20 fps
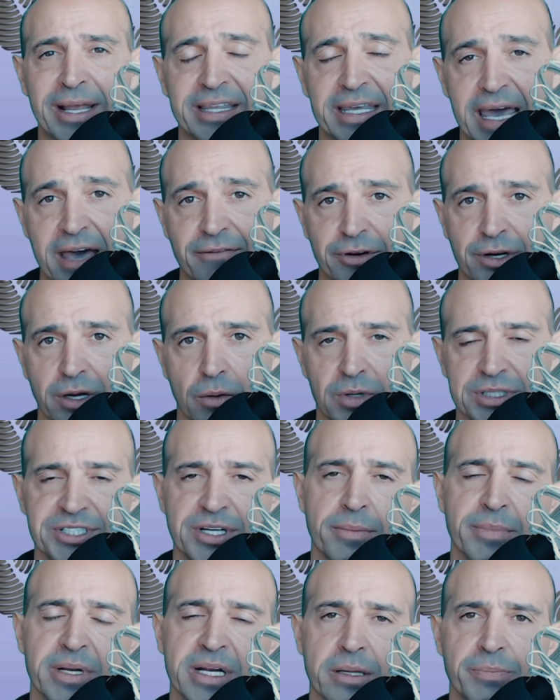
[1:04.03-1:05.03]
Kavanaugh was
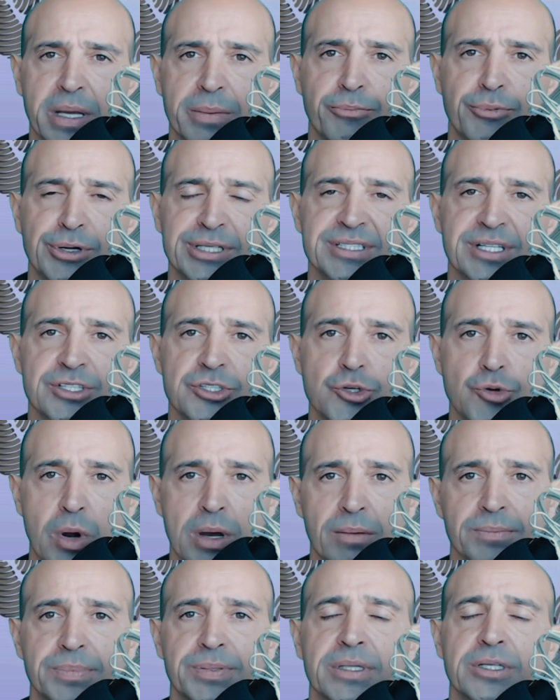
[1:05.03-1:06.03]
nominated by President
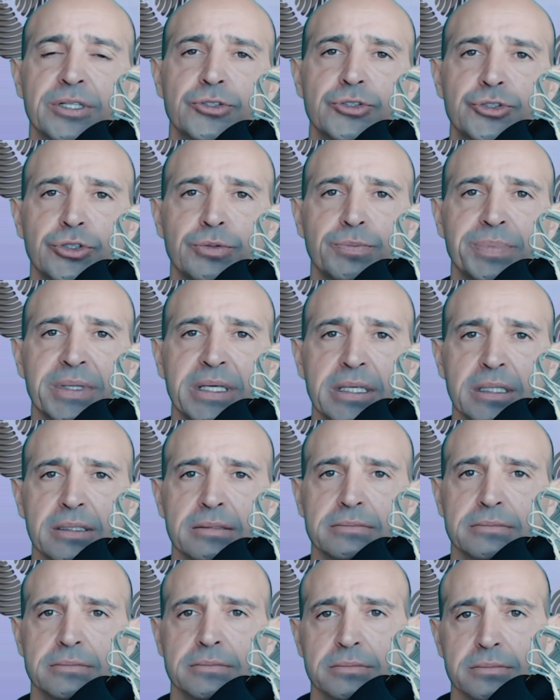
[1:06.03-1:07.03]
Trump to be
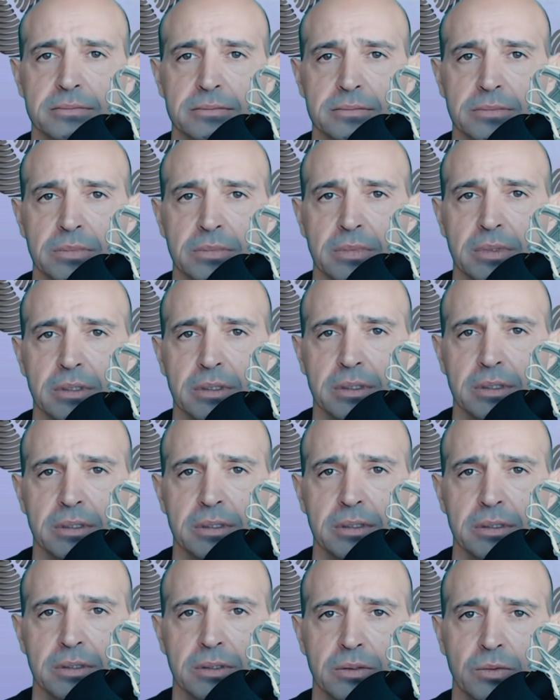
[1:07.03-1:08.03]

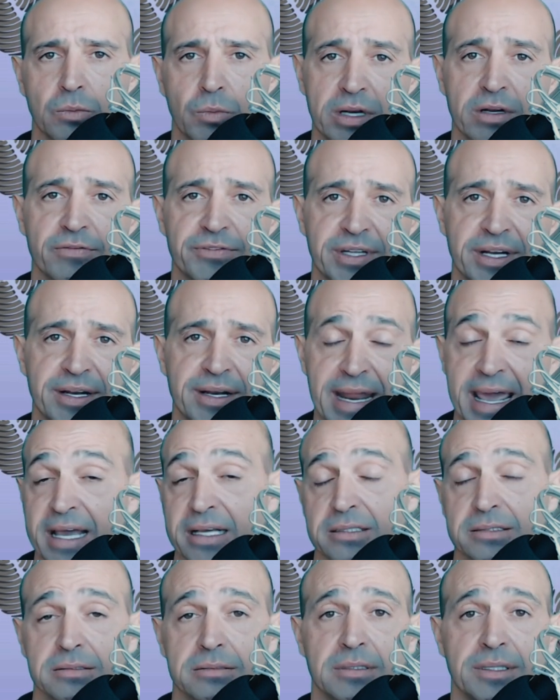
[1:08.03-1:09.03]
one of the
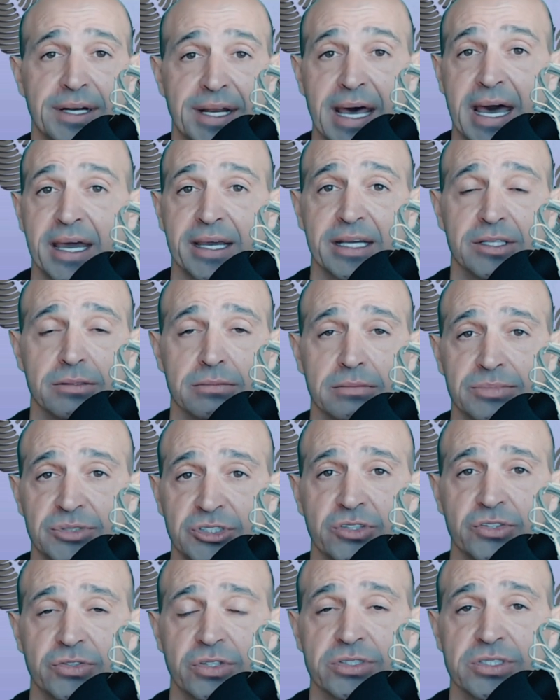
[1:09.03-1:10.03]
next 9
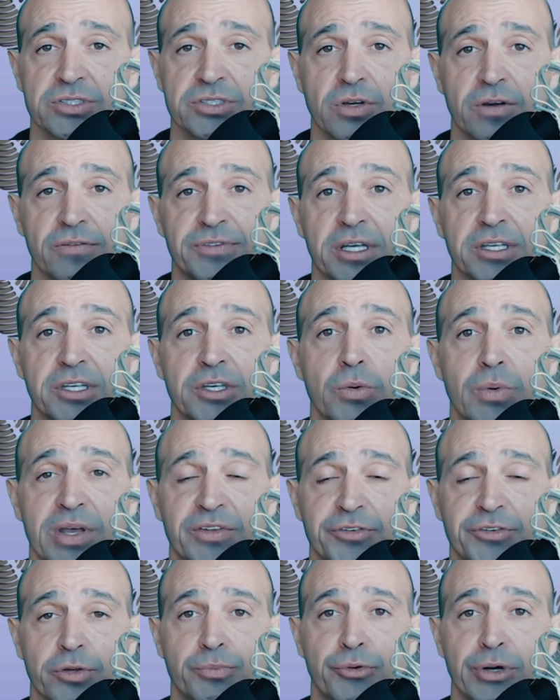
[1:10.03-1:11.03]
justices of the U.S.
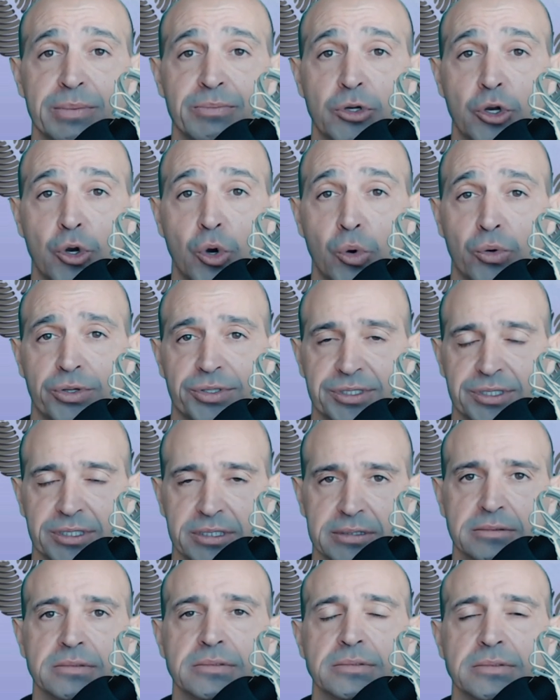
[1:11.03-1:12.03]
Supreme Court
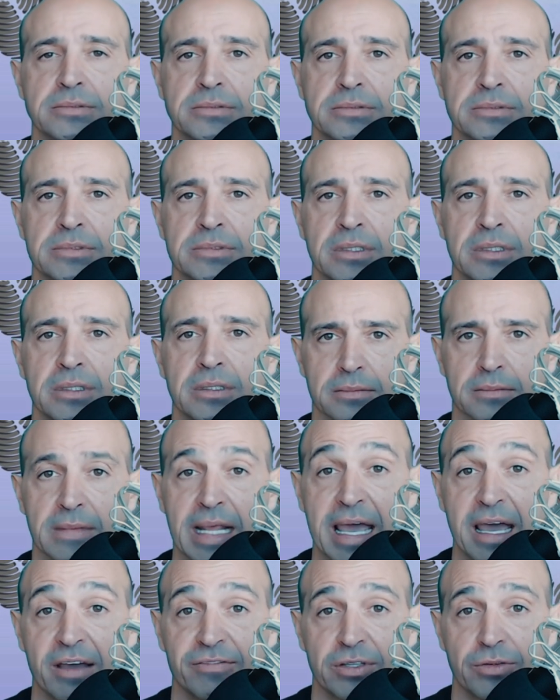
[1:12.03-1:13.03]

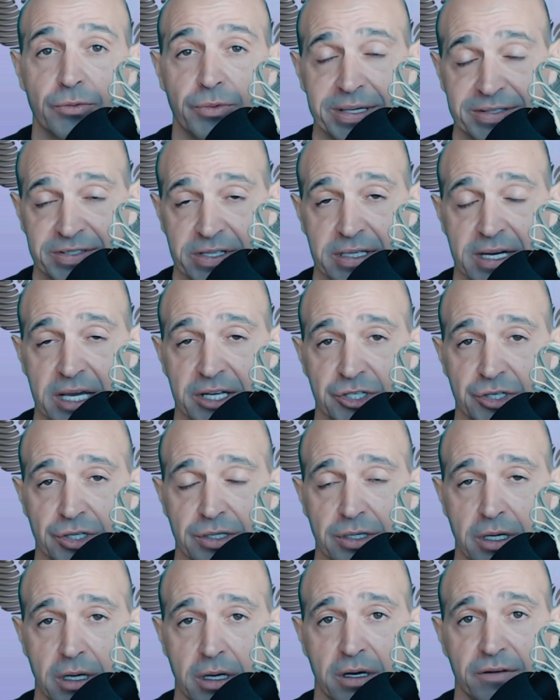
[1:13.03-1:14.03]
after the resignation
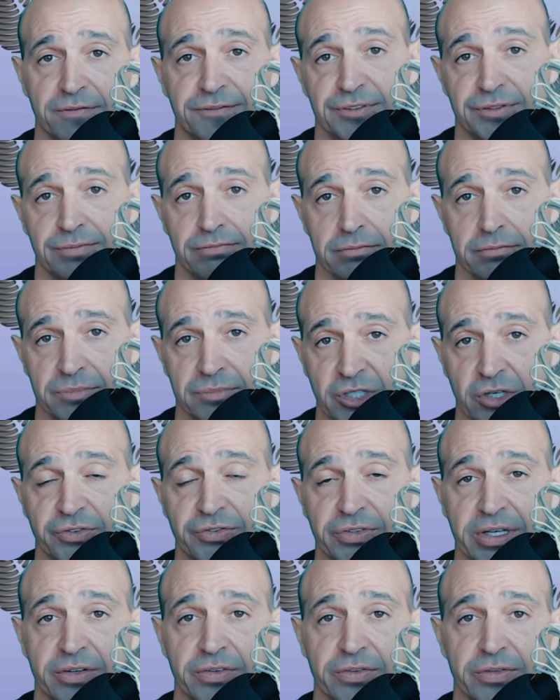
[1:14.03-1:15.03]
of
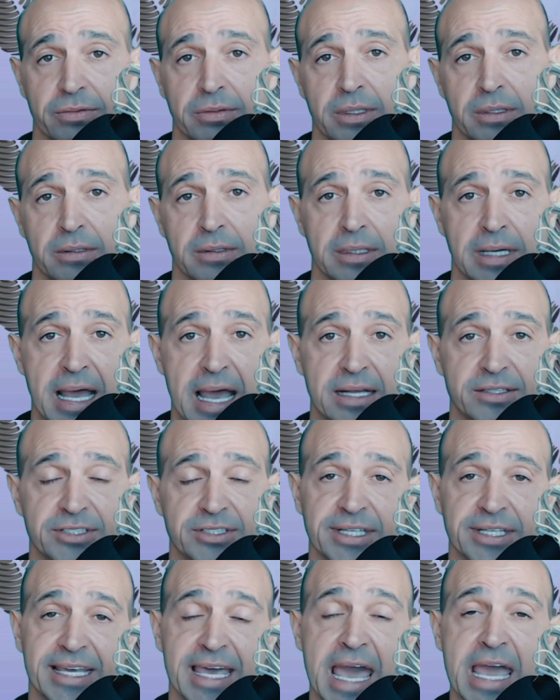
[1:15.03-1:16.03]
Justice
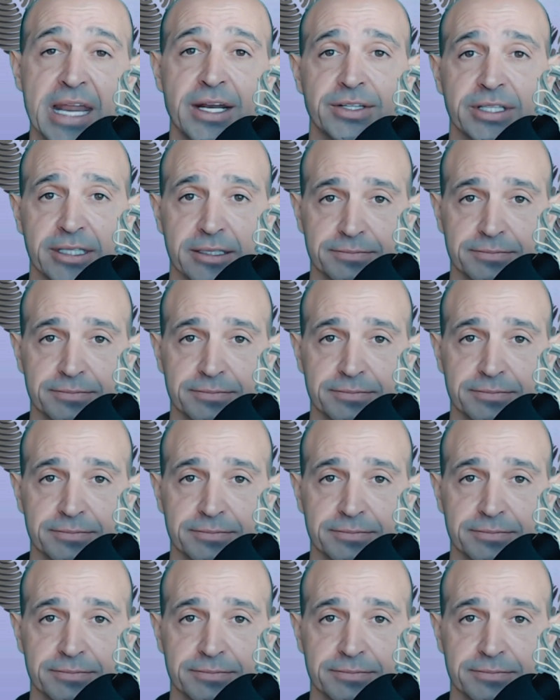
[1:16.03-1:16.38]
Anthony Kennedy.